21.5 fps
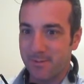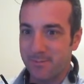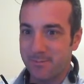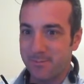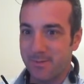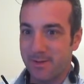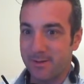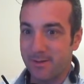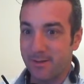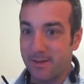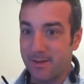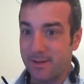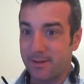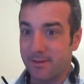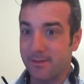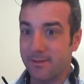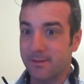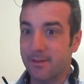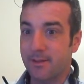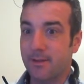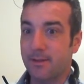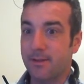mental health,
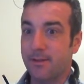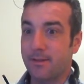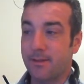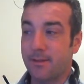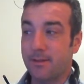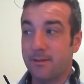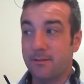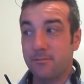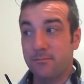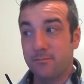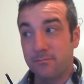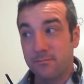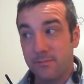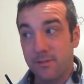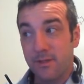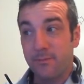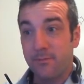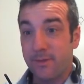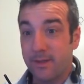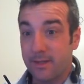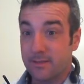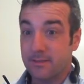then
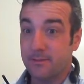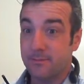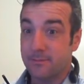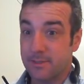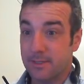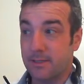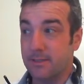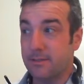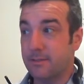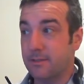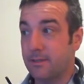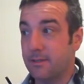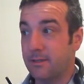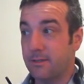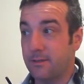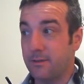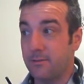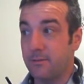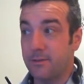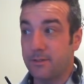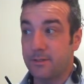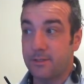it makes some sense that
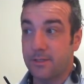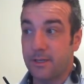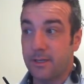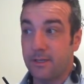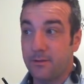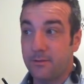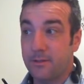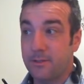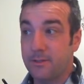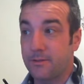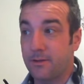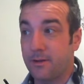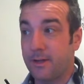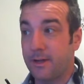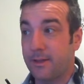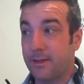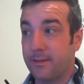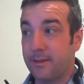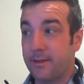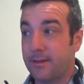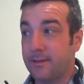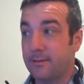you would say you enjoy
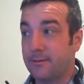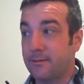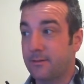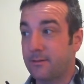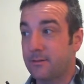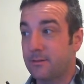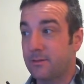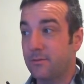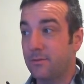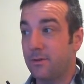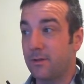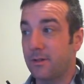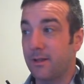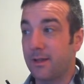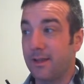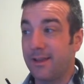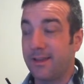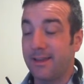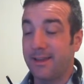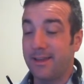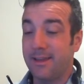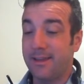online school.
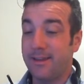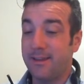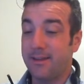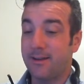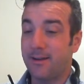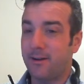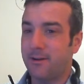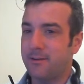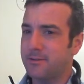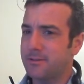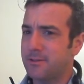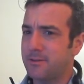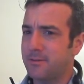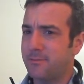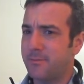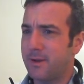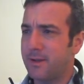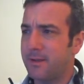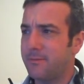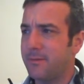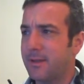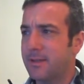And it also
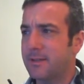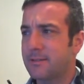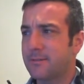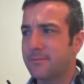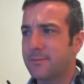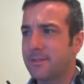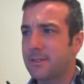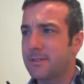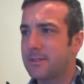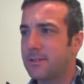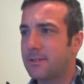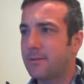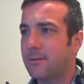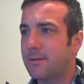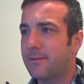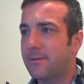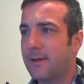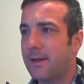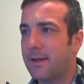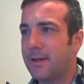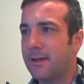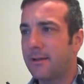might make some sense that you have
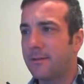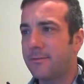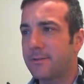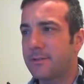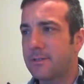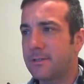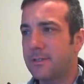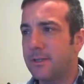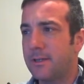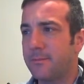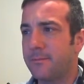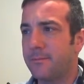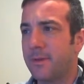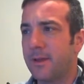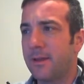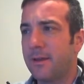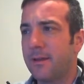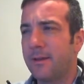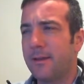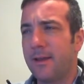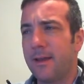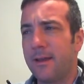high self-esteem.
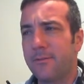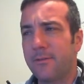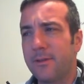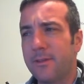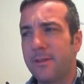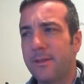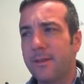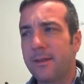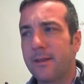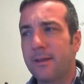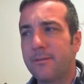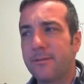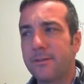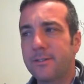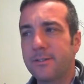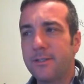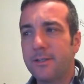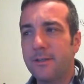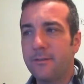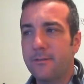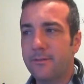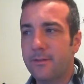Everything I've
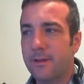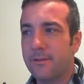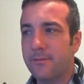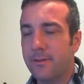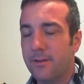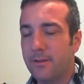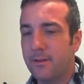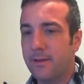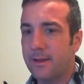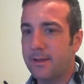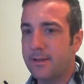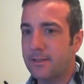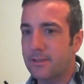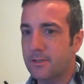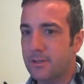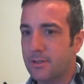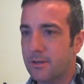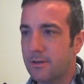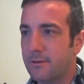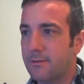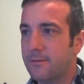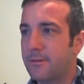achieved, I feel I
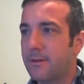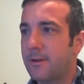deserve.